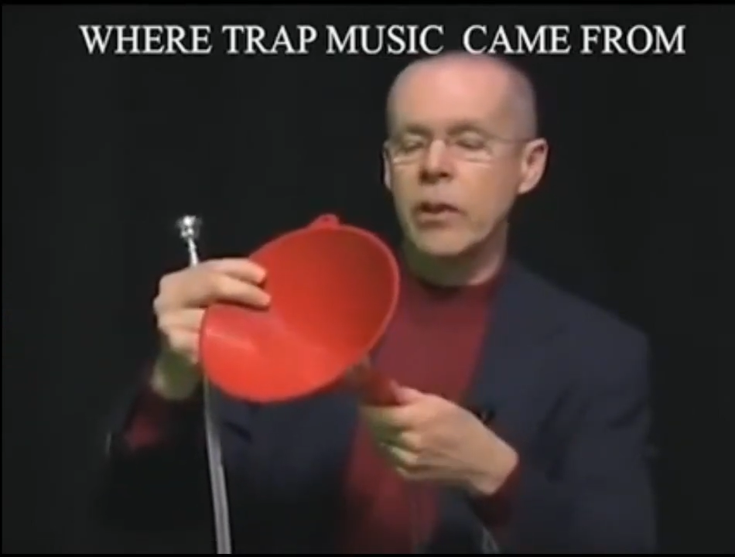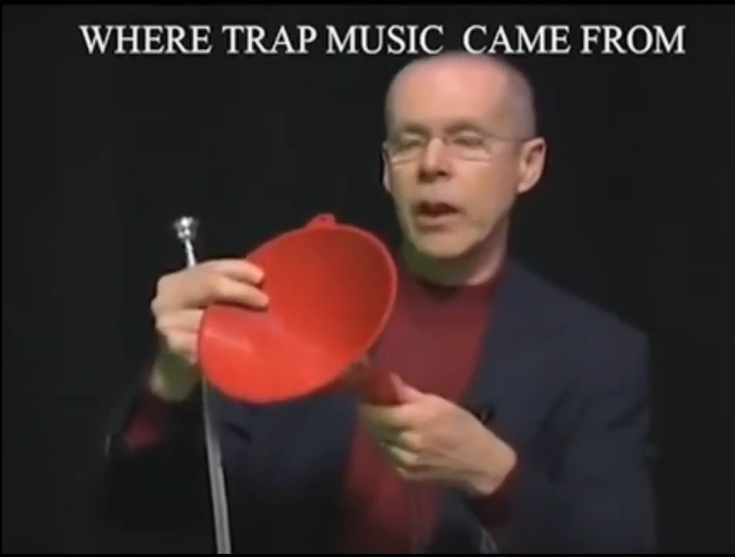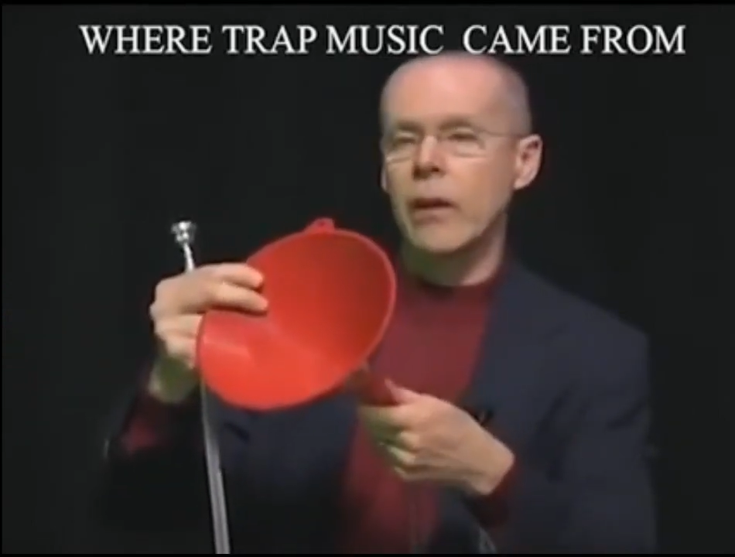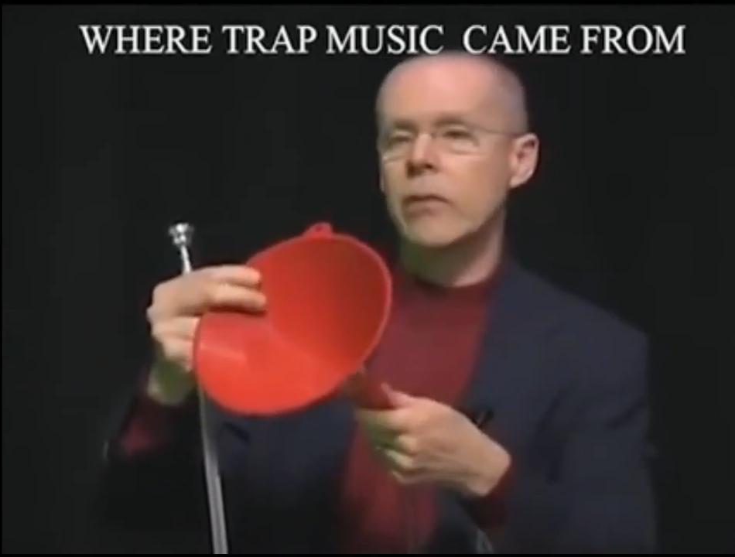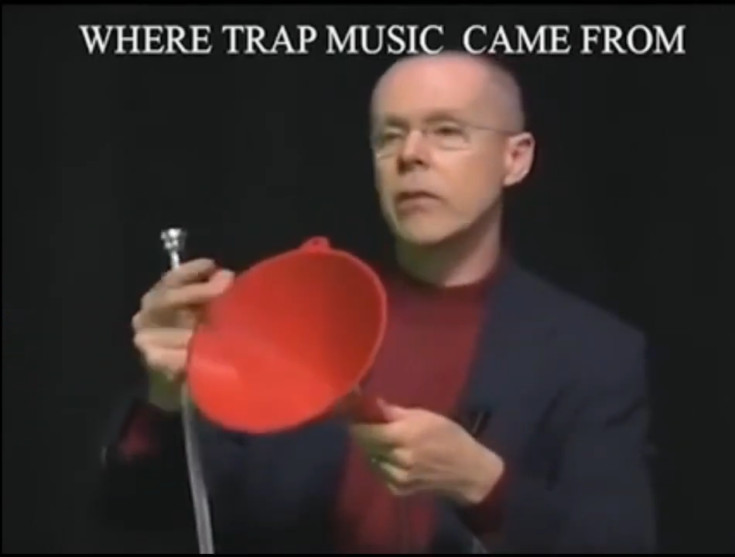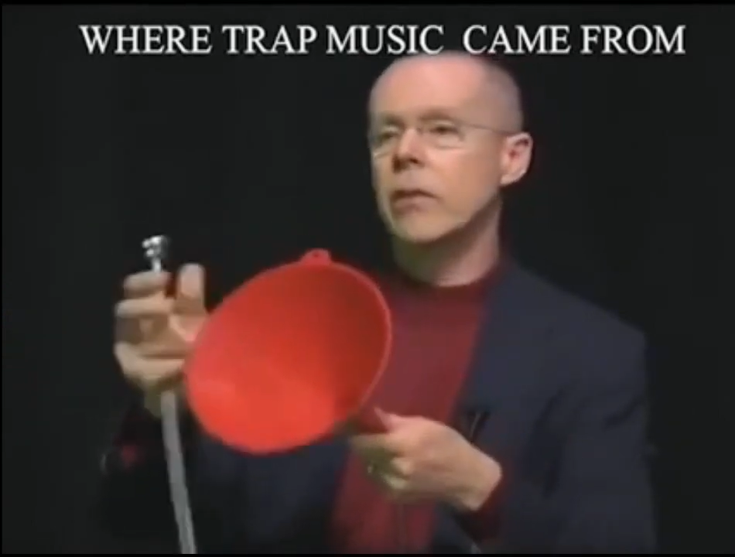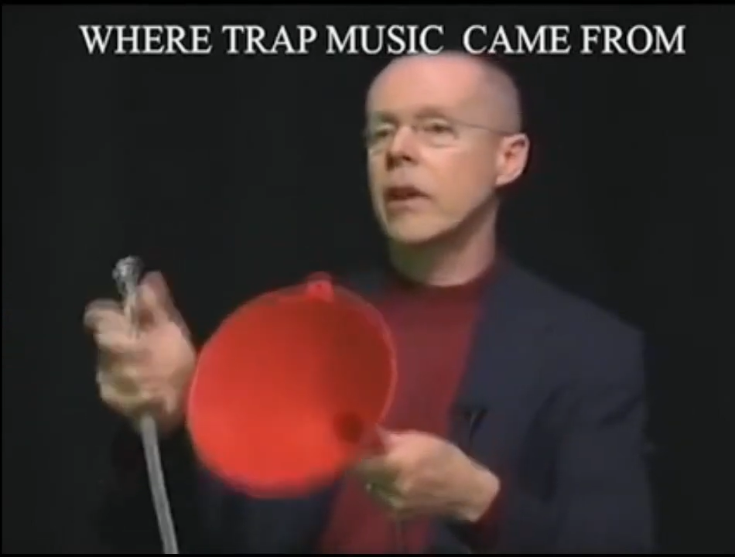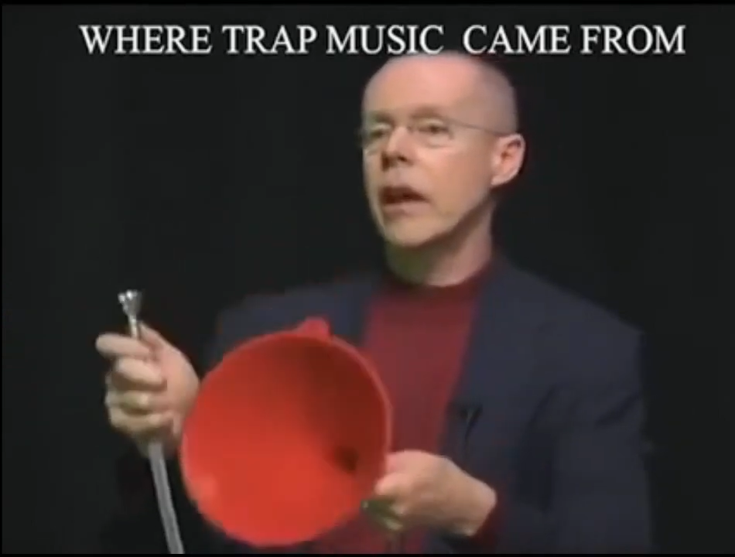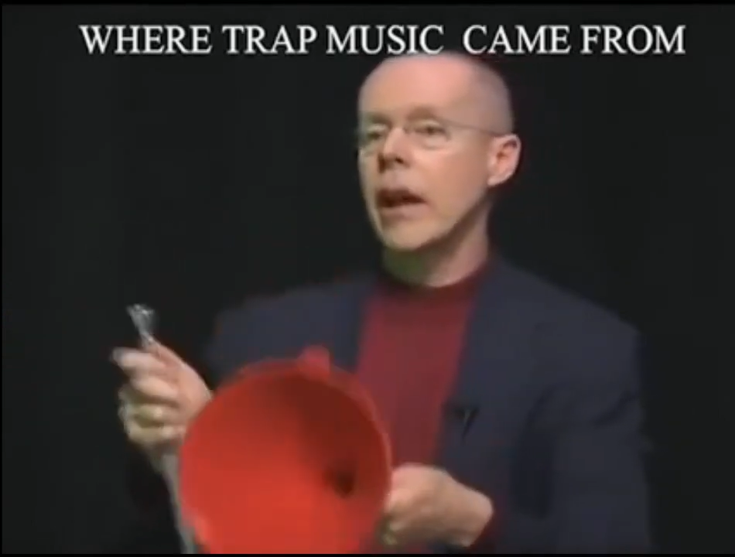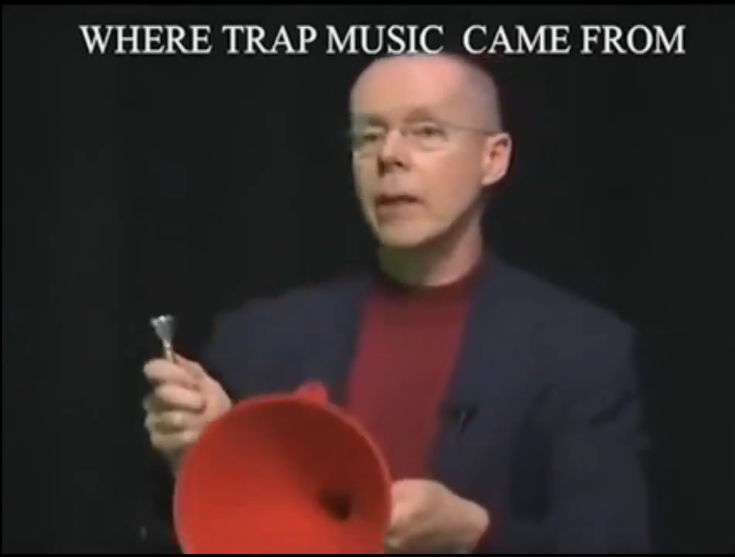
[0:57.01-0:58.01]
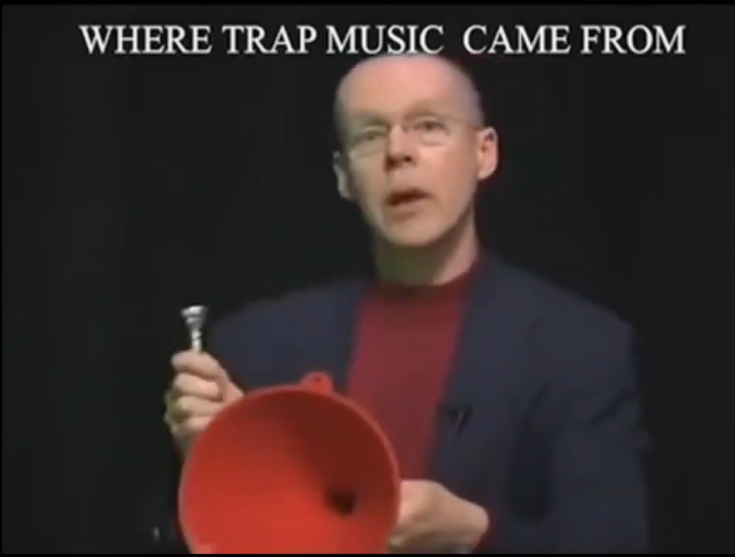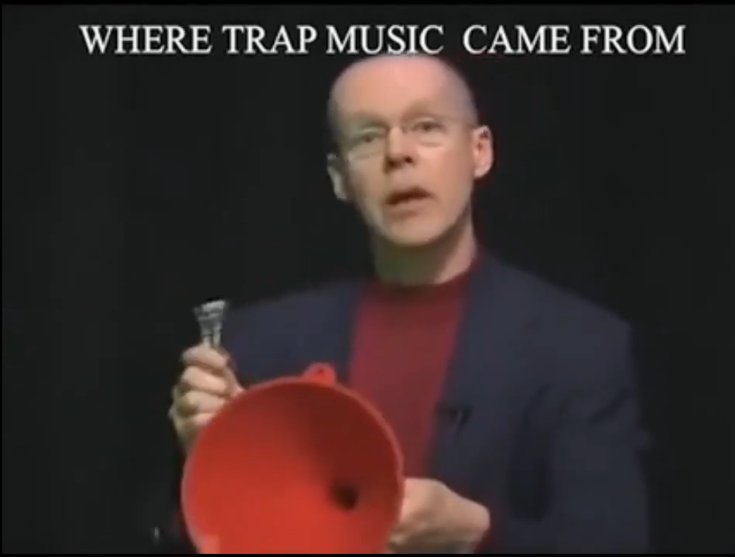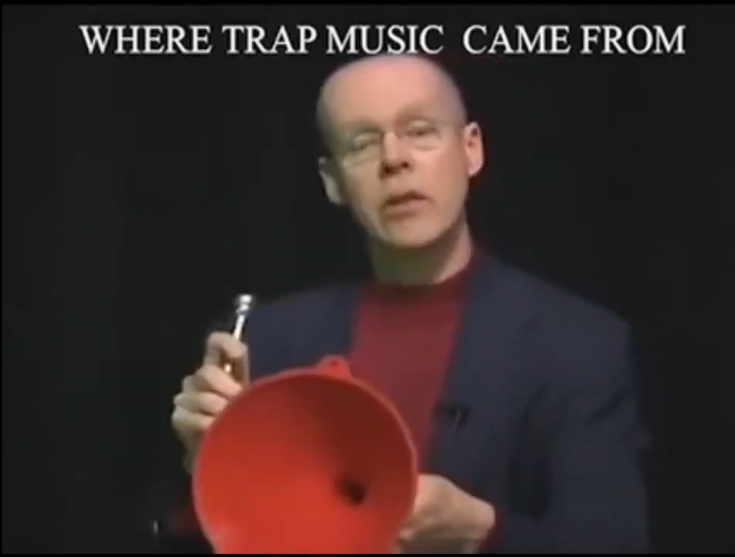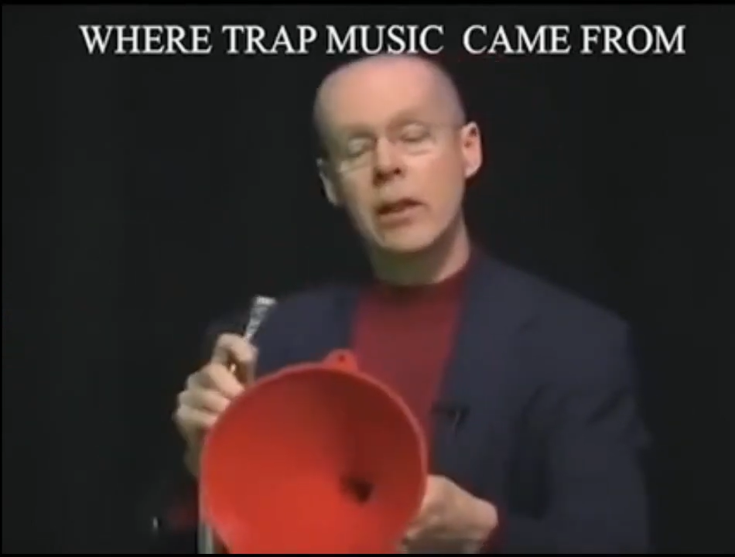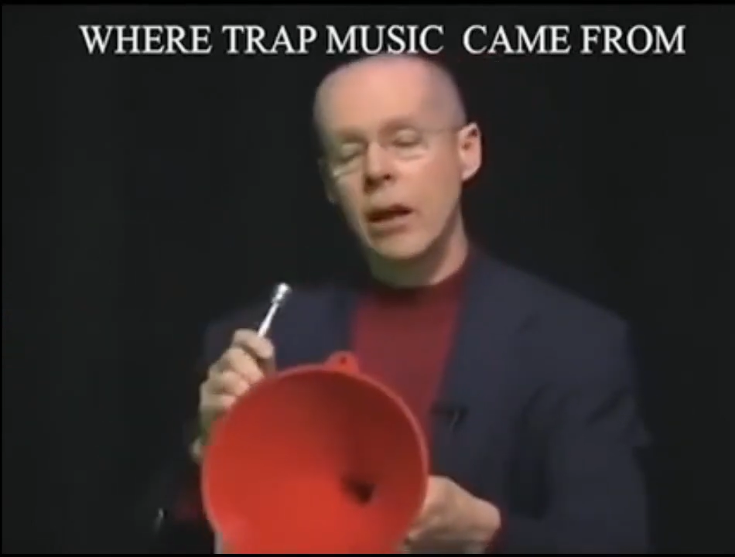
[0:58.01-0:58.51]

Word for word: sound and makes it